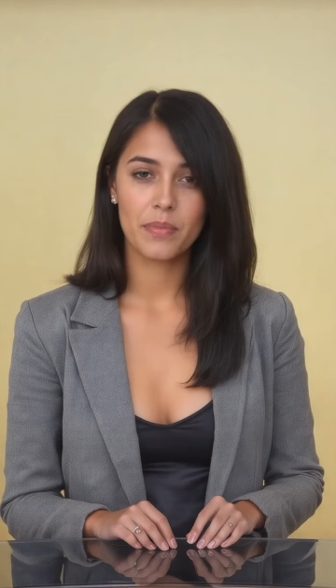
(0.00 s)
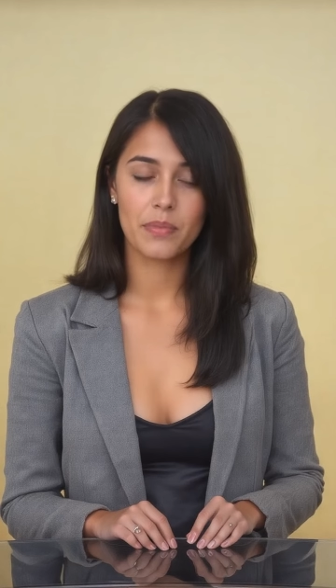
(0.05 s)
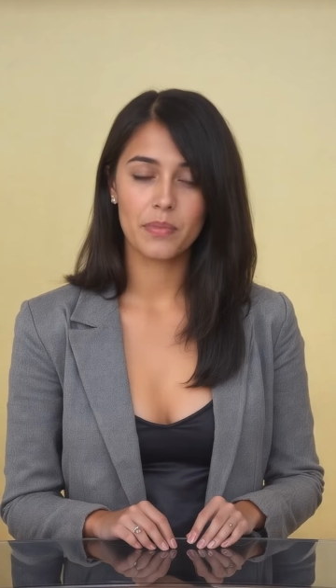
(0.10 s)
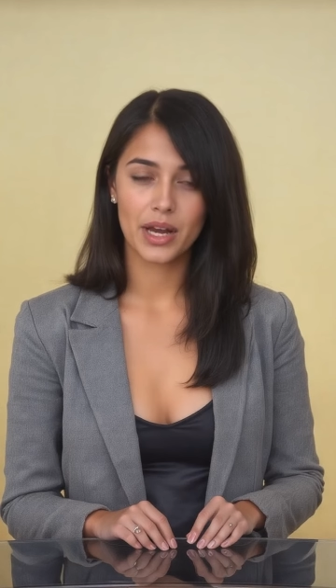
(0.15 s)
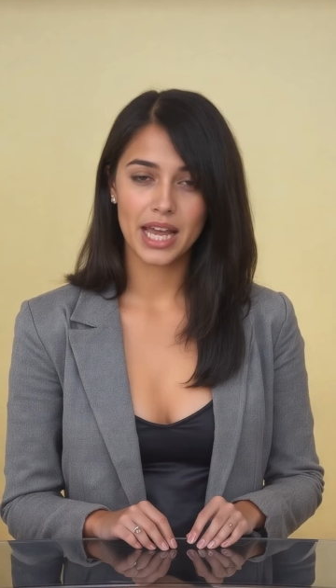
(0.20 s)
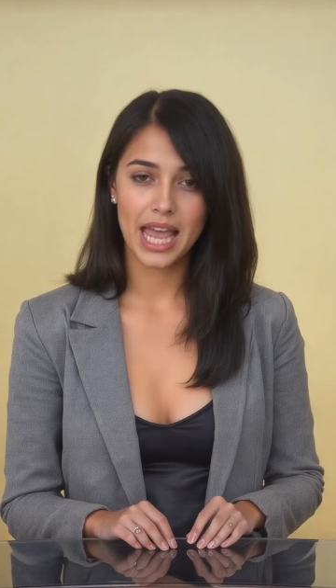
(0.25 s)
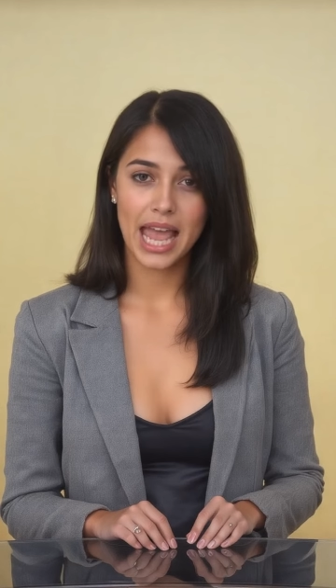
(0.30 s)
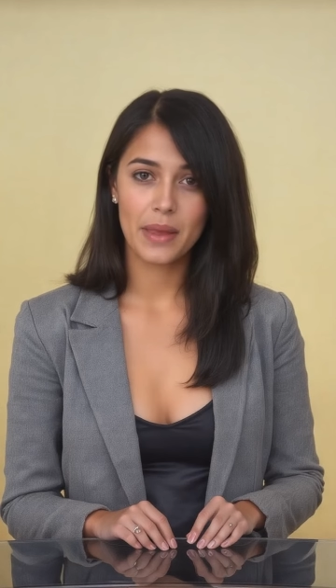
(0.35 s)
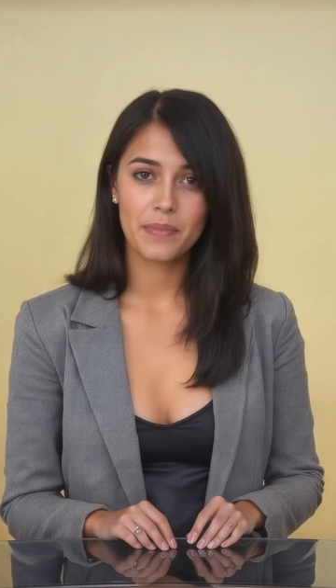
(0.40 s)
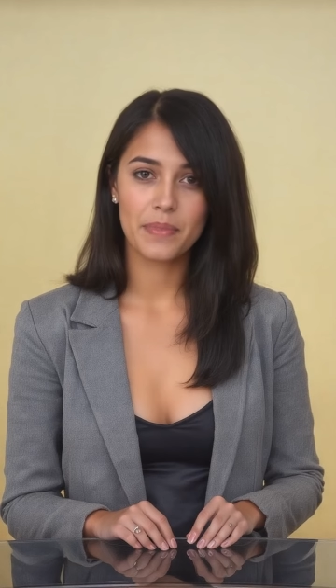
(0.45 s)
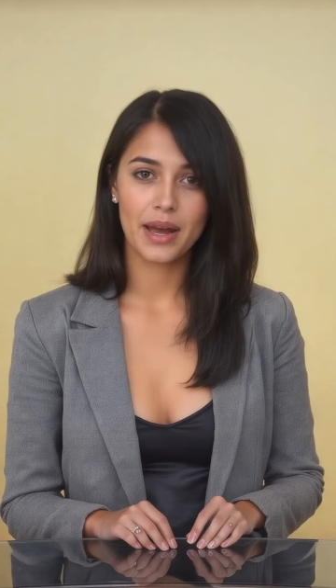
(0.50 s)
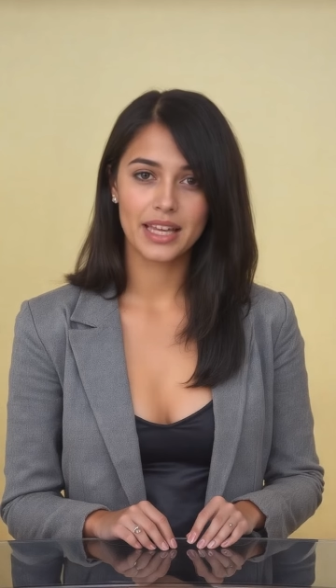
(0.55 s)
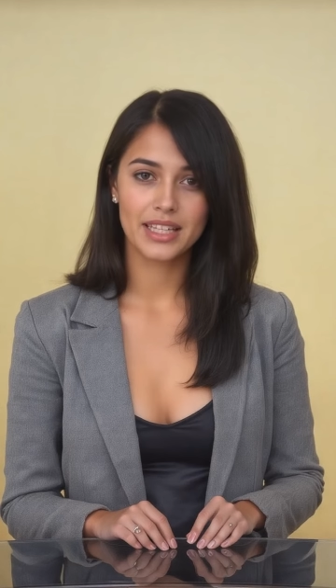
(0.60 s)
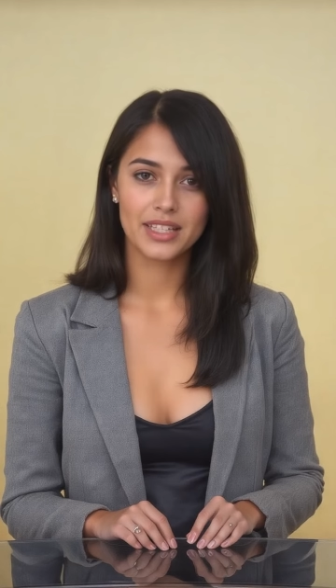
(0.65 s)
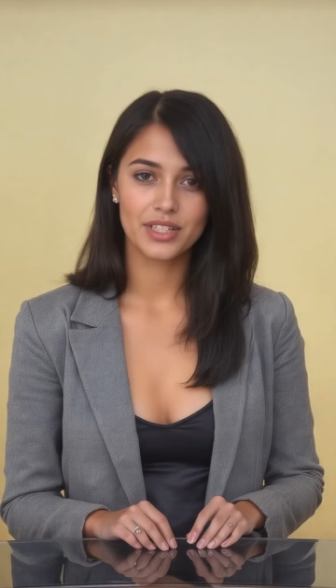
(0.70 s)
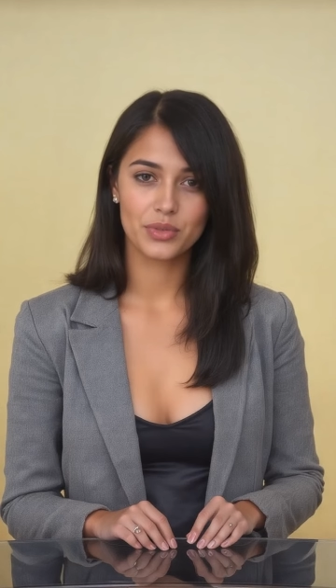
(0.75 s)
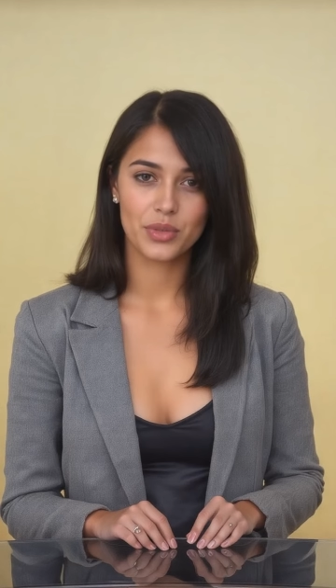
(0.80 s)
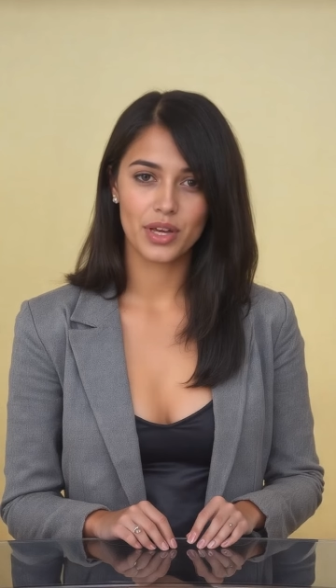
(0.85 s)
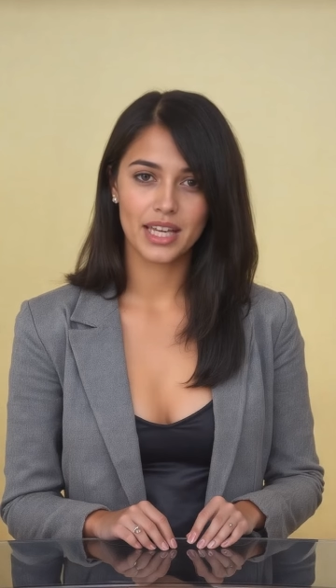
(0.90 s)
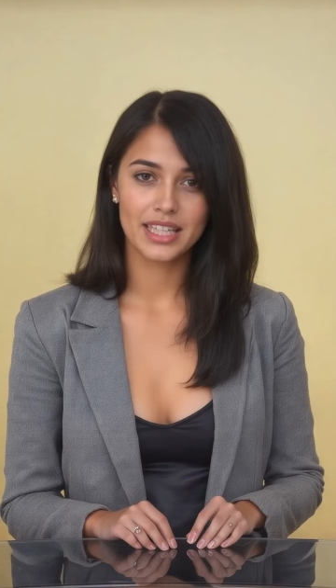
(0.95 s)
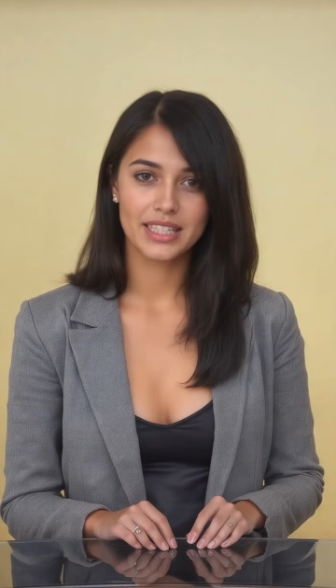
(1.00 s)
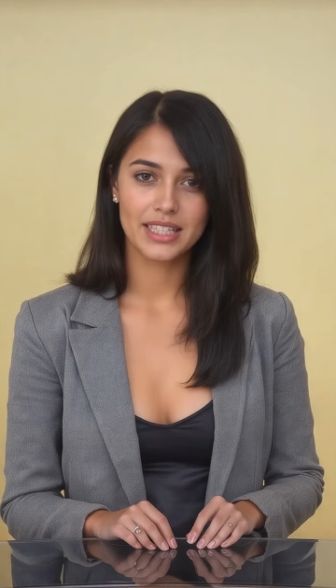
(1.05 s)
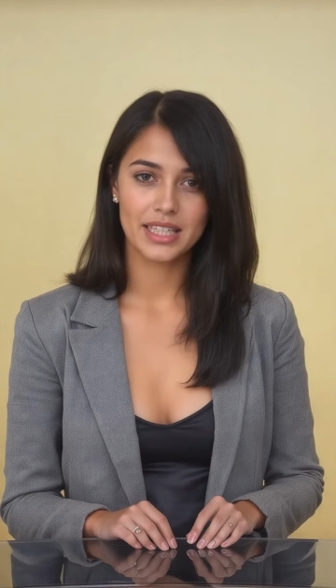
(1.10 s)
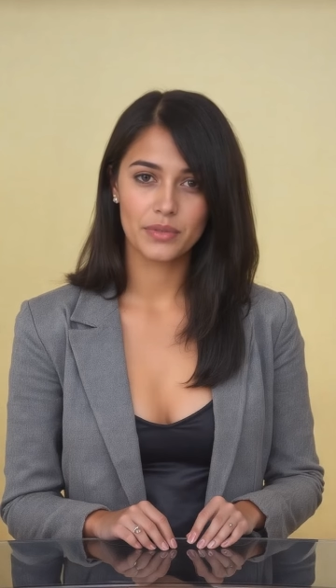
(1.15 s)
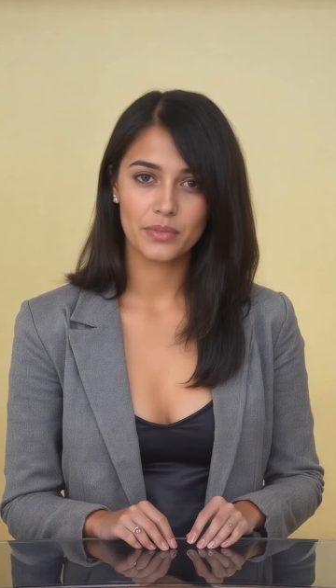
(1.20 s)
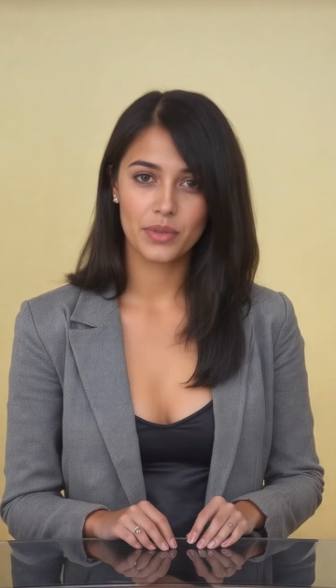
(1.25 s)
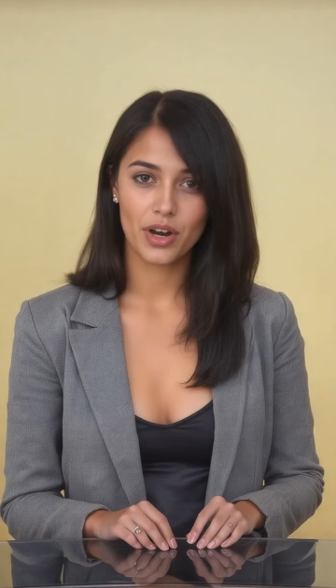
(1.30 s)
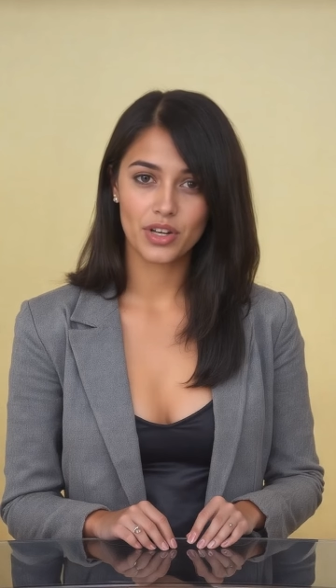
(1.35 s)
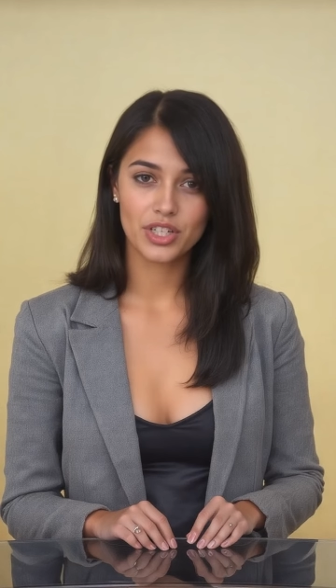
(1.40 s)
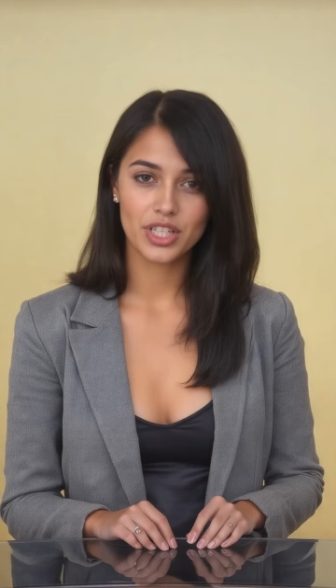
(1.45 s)
with Hamas
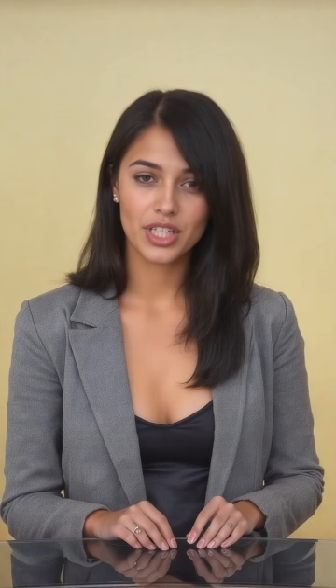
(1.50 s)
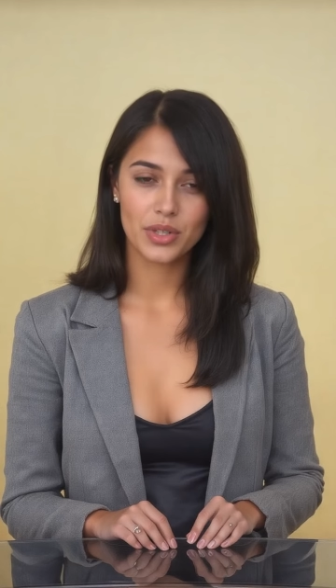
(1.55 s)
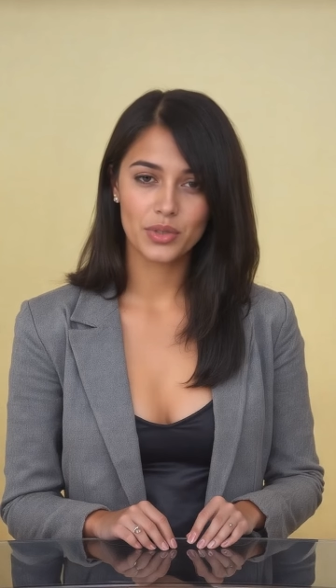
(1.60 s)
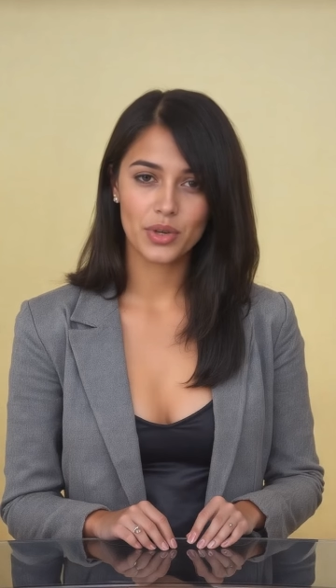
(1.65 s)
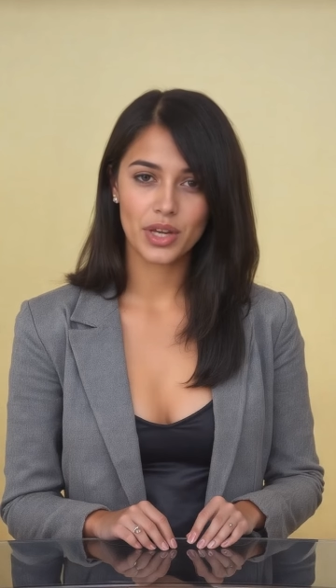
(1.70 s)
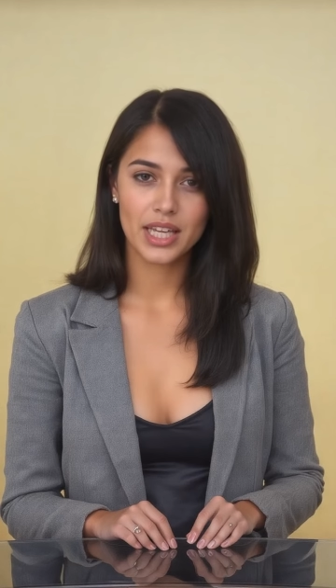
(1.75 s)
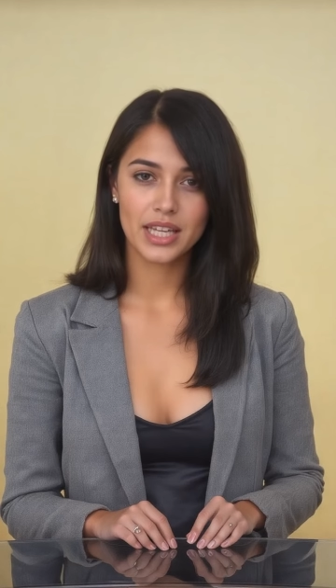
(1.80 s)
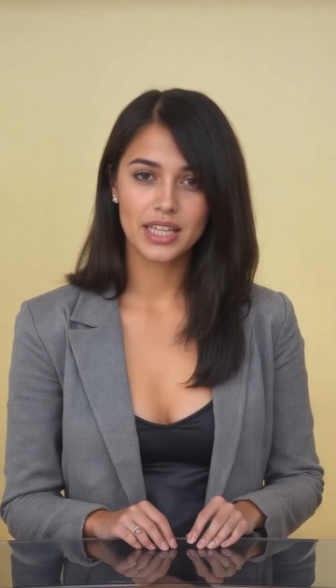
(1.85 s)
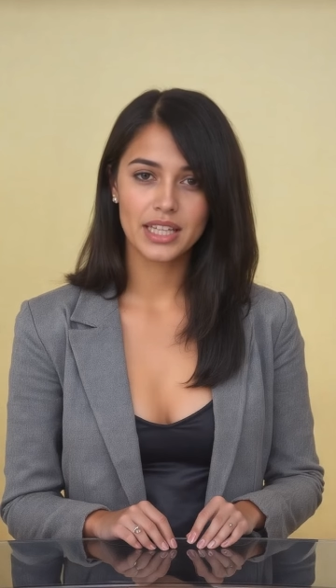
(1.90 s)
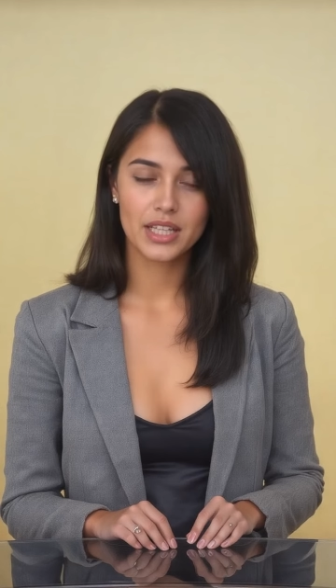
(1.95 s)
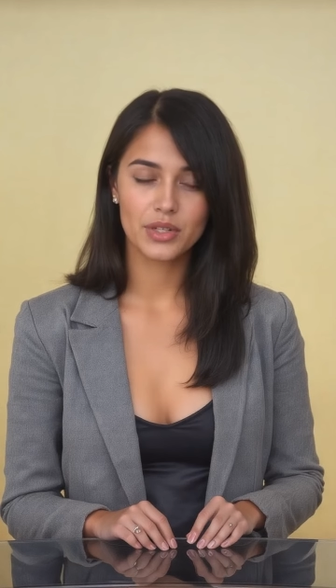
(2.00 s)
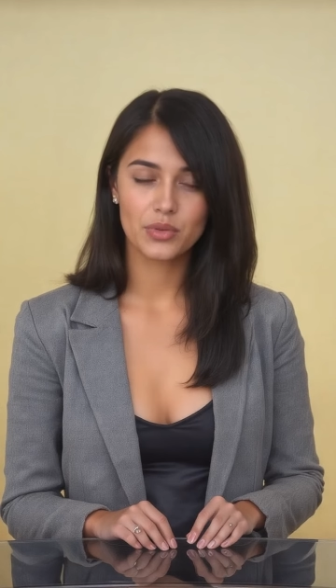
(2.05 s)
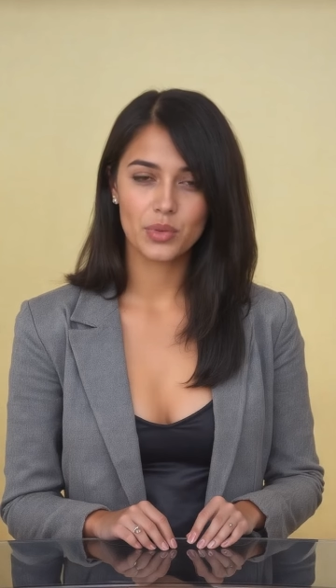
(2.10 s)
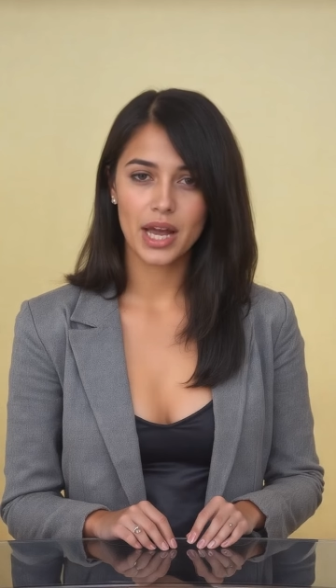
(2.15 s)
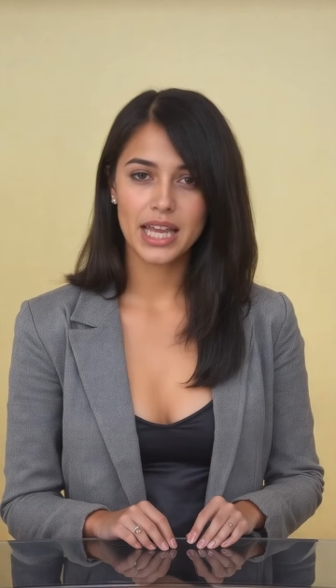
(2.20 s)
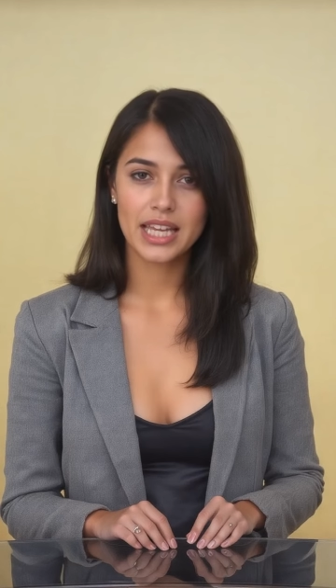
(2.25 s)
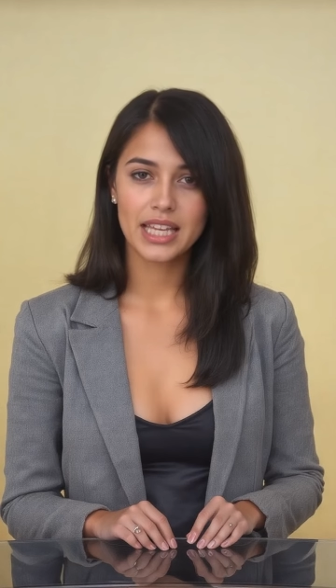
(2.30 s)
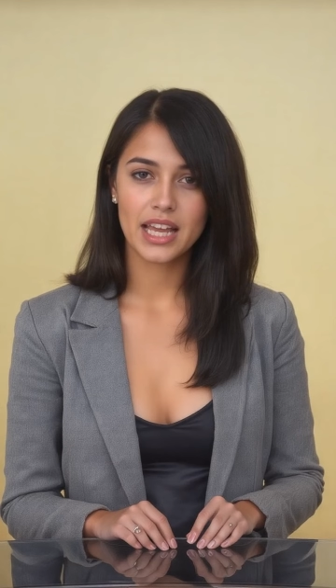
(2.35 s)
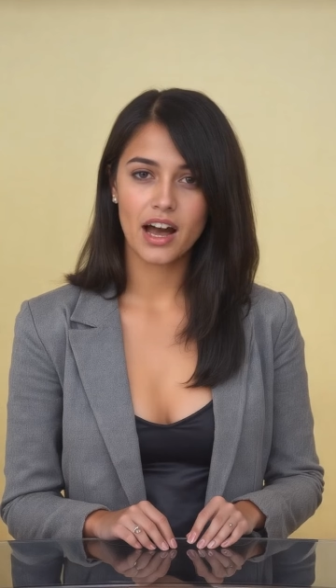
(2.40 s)
releasing 33 Israeli